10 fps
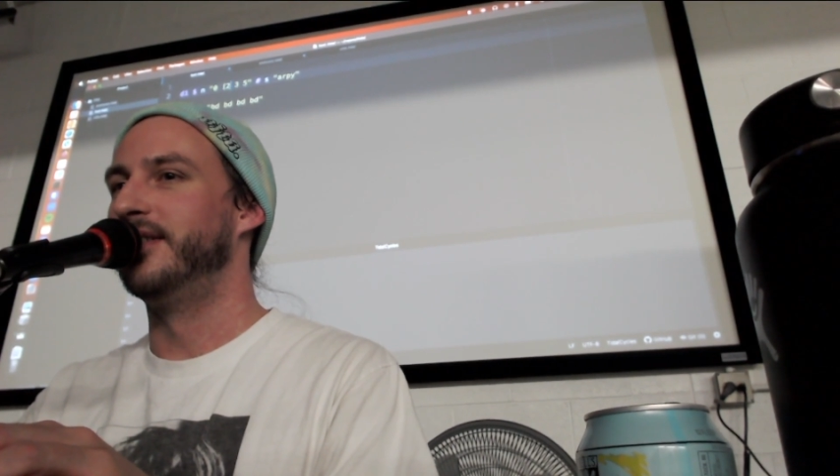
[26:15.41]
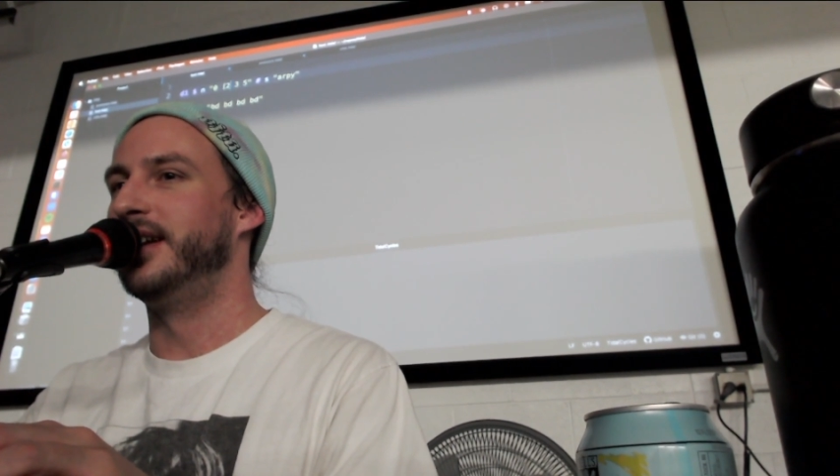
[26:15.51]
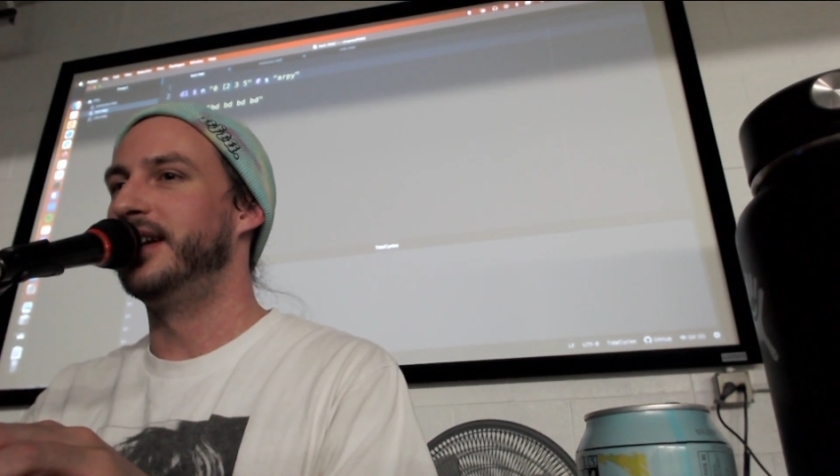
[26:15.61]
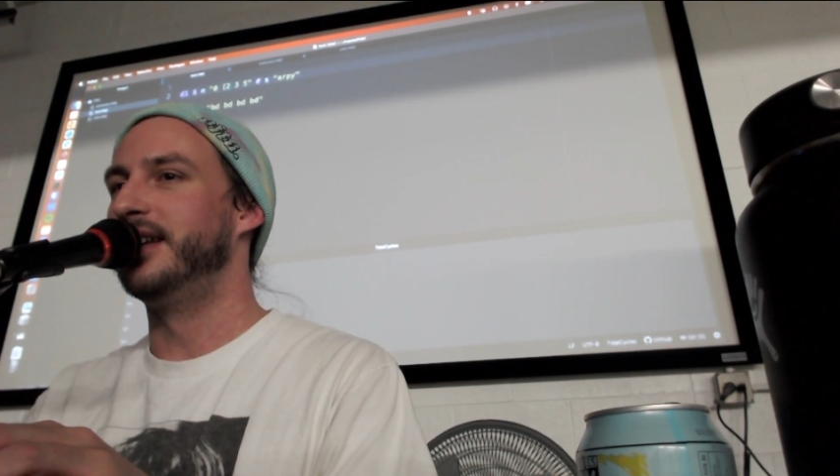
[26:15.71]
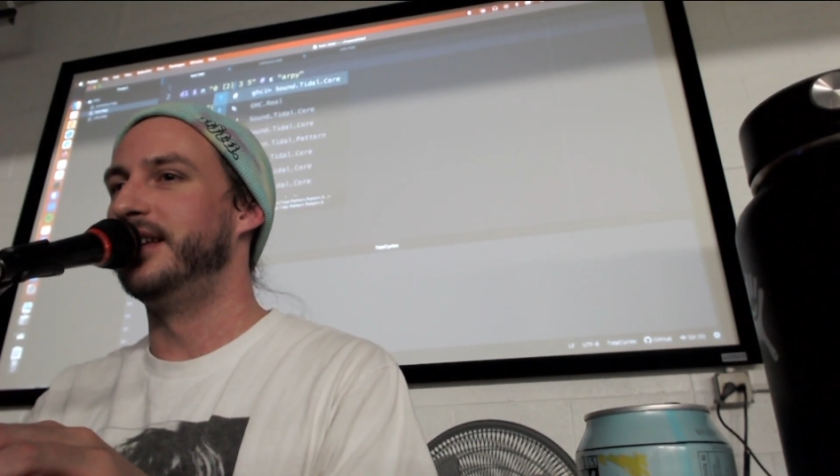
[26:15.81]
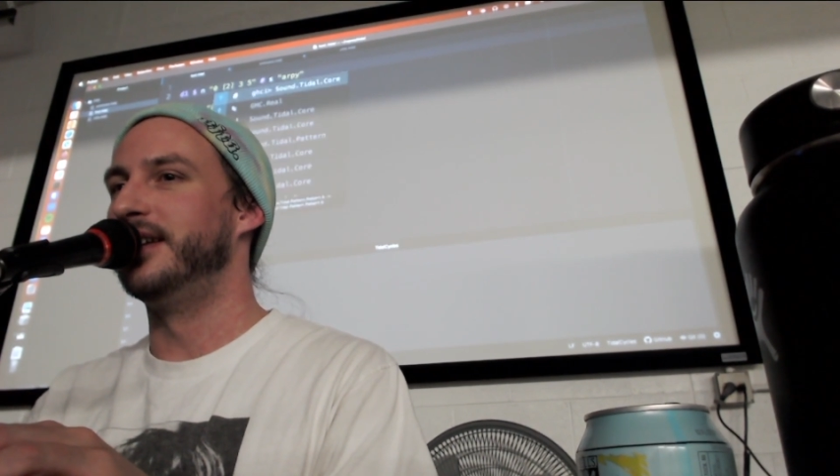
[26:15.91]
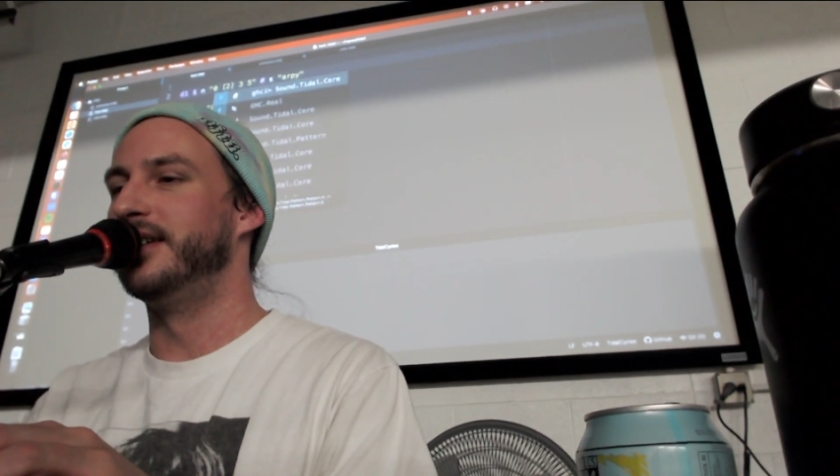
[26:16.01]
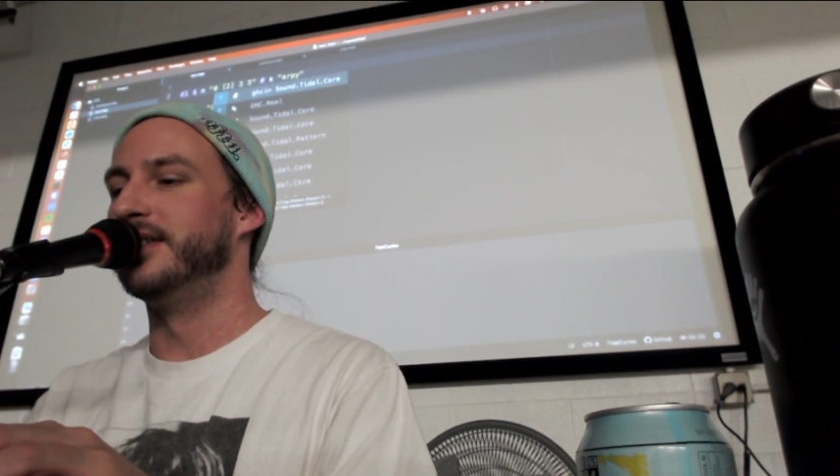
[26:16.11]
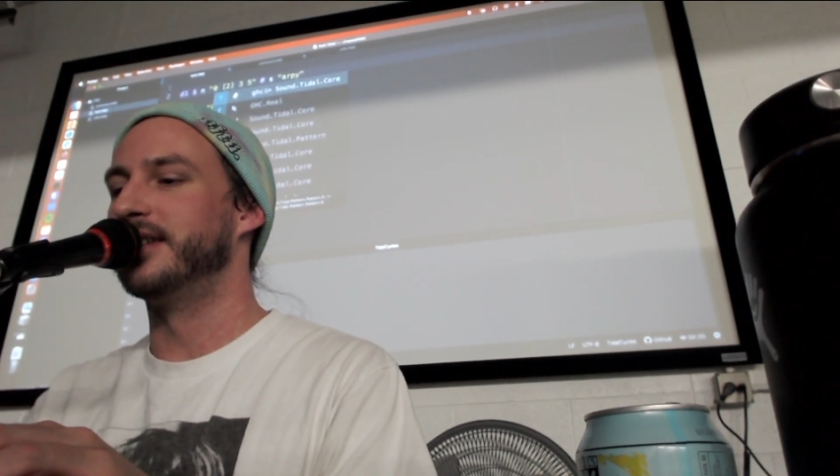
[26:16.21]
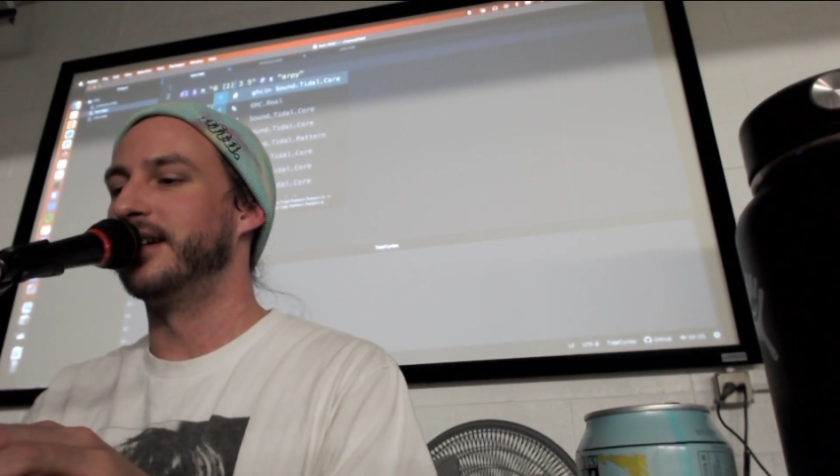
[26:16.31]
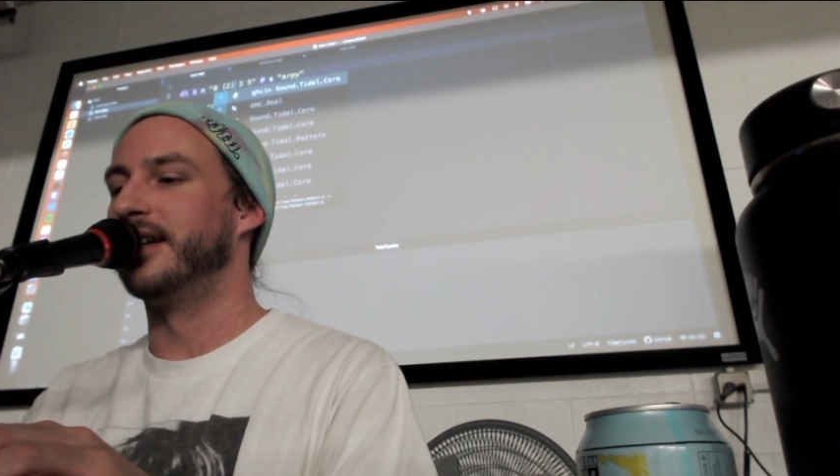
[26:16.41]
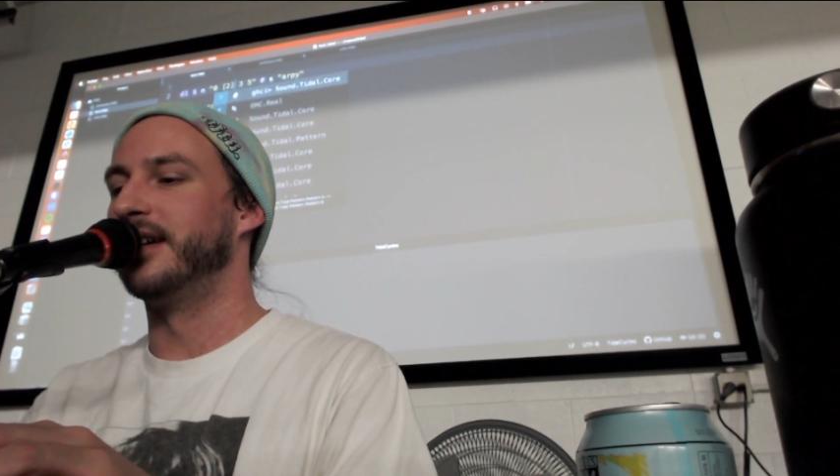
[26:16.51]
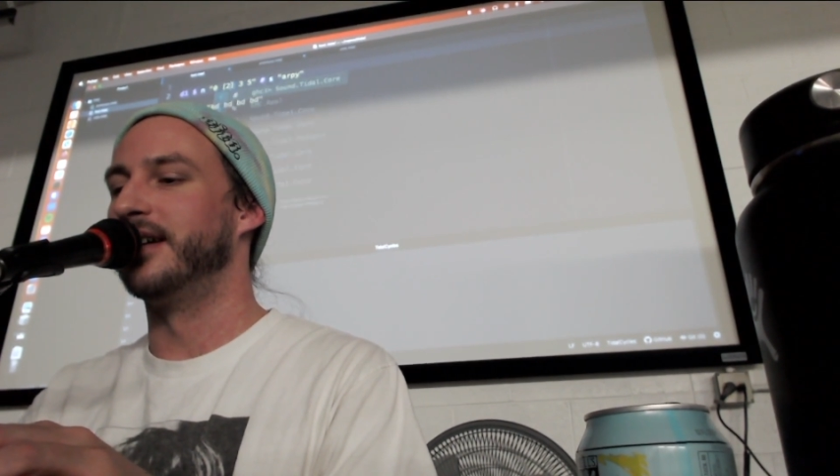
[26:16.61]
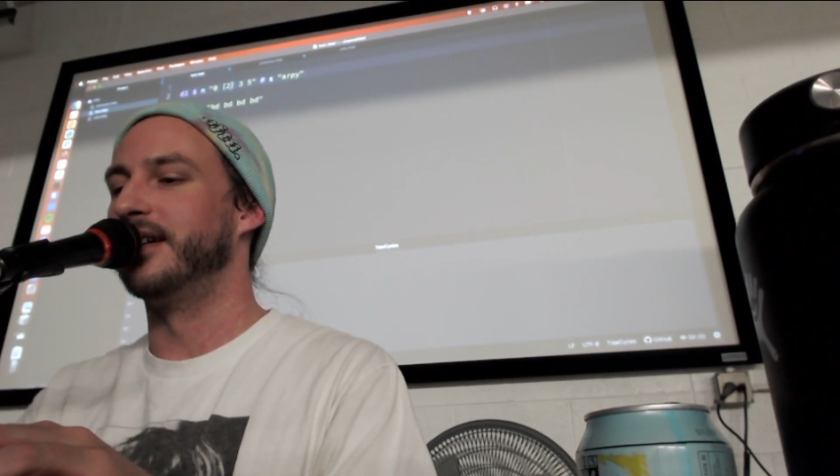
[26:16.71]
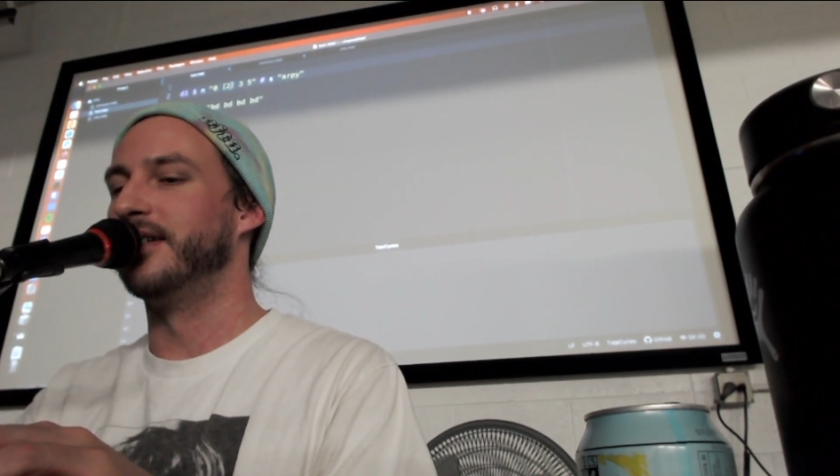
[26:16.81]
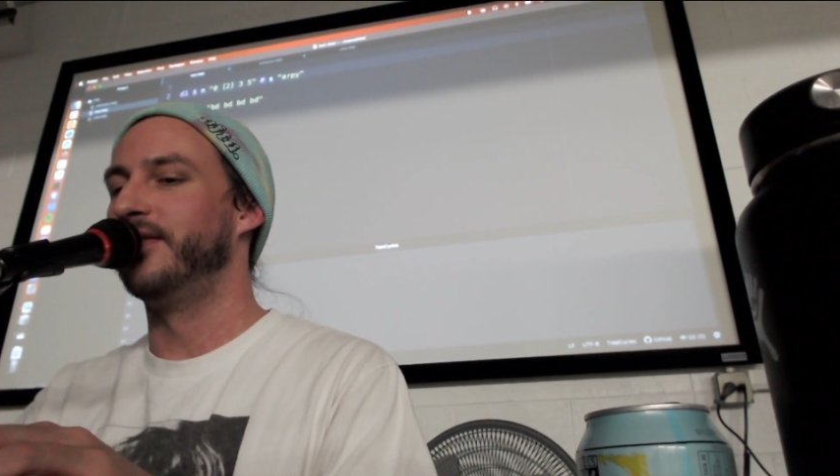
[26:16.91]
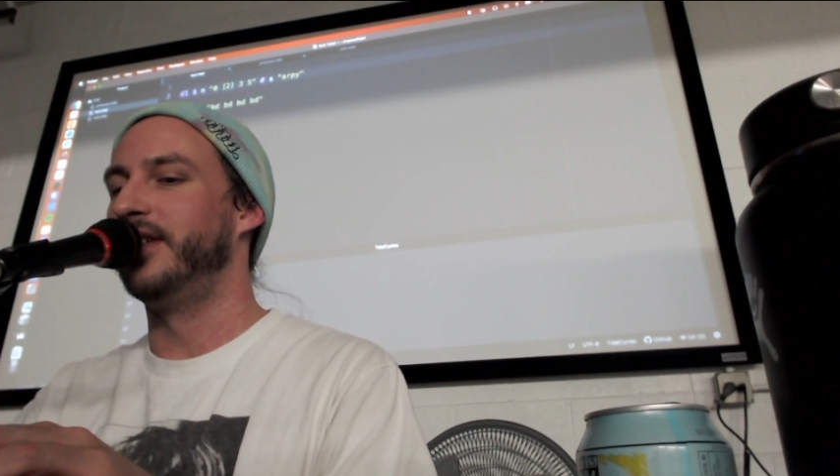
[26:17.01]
We can use our